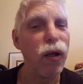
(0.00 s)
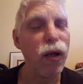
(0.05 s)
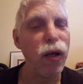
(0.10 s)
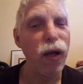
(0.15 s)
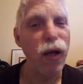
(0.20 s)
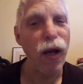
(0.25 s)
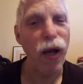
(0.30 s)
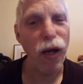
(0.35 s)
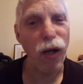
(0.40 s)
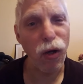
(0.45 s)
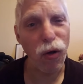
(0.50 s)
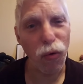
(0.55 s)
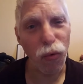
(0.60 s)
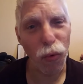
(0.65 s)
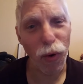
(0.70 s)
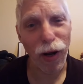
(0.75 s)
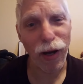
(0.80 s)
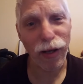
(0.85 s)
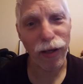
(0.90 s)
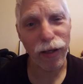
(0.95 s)
And you
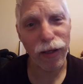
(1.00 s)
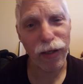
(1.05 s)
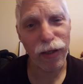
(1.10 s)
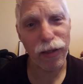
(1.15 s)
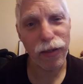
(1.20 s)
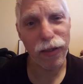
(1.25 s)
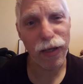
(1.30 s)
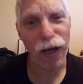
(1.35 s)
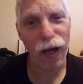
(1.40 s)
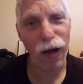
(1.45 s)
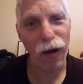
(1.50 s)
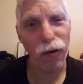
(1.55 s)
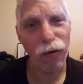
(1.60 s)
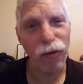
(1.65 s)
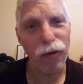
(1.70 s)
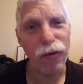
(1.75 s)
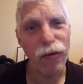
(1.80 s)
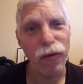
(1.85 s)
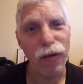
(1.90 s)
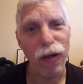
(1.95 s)
write down
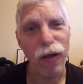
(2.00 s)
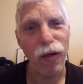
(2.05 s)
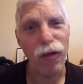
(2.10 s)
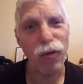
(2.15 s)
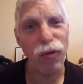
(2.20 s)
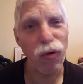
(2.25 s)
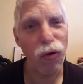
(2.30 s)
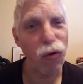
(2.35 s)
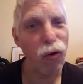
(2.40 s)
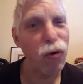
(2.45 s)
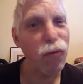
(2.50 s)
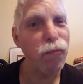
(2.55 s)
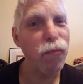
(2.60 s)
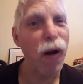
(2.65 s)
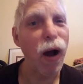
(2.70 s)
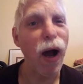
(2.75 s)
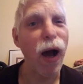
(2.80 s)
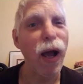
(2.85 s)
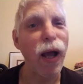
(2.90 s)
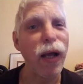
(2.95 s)
the total
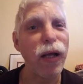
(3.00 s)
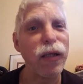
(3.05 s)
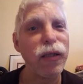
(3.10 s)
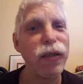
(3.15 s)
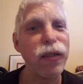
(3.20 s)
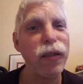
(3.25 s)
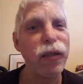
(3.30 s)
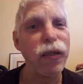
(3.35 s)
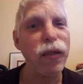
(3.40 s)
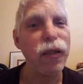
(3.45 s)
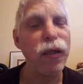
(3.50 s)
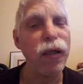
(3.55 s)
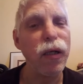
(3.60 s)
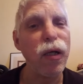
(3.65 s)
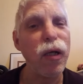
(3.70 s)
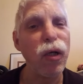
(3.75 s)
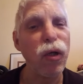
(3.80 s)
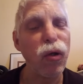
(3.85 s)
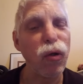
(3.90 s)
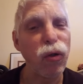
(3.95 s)
buys,
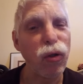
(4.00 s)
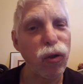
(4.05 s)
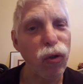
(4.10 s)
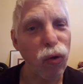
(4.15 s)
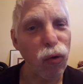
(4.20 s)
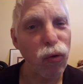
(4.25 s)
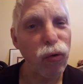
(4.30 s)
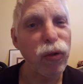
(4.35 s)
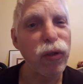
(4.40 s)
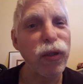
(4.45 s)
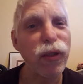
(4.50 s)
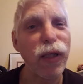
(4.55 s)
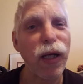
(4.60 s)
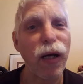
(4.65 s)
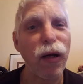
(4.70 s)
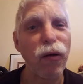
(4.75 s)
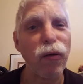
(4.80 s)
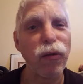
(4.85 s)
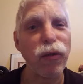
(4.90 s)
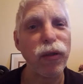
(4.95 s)
your total
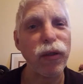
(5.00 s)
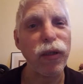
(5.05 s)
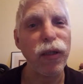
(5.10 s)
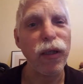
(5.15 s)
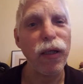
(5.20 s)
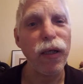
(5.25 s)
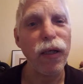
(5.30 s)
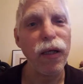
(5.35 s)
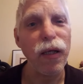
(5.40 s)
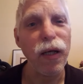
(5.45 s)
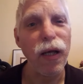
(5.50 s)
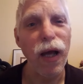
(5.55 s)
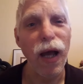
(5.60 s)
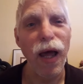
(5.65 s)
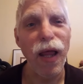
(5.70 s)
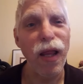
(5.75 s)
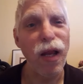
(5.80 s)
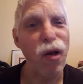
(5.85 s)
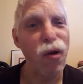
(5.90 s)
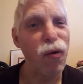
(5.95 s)
sells,
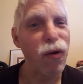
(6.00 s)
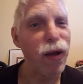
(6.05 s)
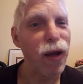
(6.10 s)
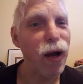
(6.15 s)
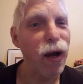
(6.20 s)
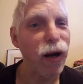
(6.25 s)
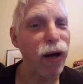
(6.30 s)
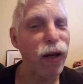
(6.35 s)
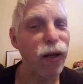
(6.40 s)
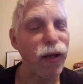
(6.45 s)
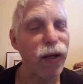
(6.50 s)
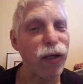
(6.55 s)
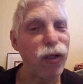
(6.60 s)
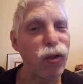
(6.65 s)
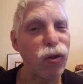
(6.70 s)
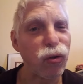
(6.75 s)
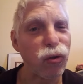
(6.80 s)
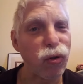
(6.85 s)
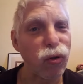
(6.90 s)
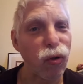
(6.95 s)
and then you calculate
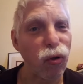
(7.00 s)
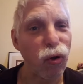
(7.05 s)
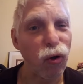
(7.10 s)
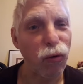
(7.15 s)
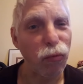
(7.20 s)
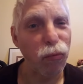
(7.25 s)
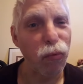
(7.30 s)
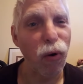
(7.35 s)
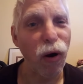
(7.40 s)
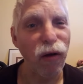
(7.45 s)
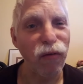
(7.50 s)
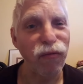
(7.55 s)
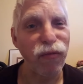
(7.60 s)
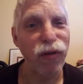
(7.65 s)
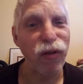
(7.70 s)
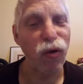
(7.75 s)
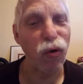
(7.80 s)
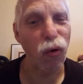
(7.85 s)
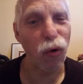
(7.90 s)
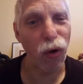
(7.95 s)
your total profit
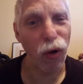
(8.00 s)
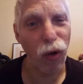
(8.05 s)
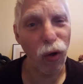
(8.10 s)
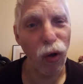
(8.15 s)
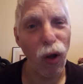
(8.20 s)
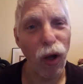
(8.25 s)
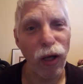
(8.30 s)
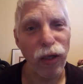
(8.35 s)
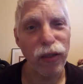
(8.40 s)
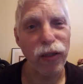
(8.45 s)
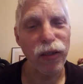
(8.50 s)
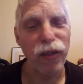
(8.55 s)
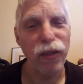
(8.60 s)
or loss.